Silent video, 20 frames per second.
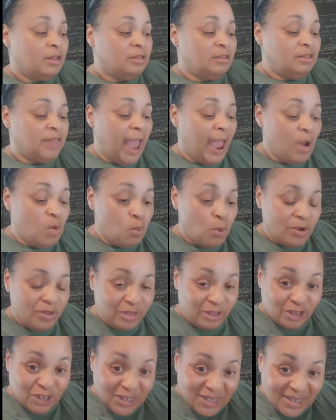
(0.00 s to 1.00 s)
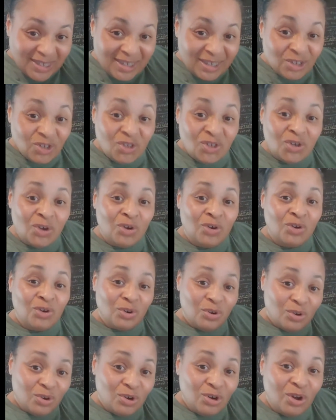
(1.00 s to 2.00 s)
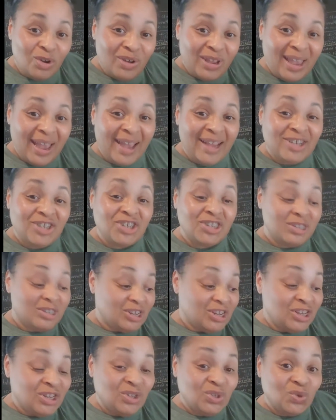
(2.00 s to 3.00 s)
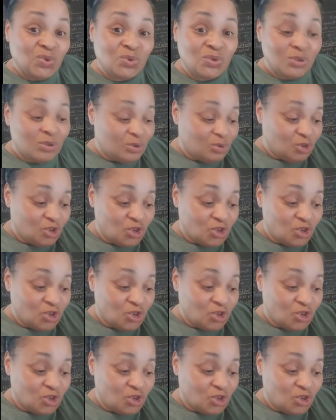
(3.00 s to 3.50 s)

they were the center location Israel